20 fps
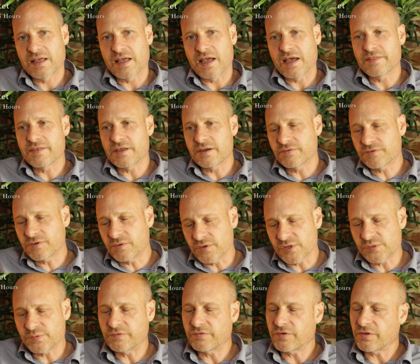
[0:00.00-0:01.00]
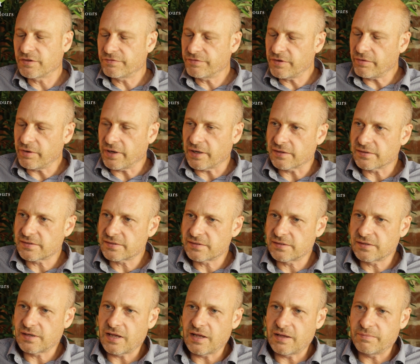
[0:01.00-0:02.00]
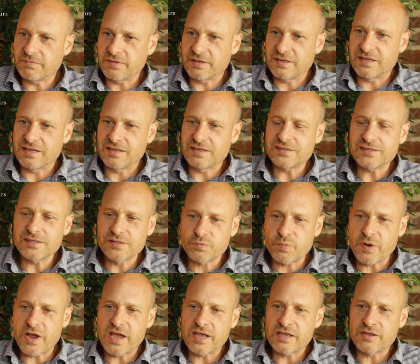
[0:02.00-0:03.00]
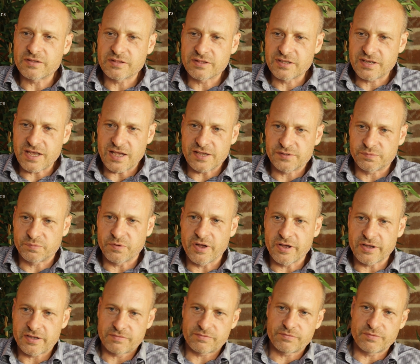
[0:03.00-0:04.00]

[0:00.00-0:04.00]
And then of course we've got the viewings, and this is where the guesswork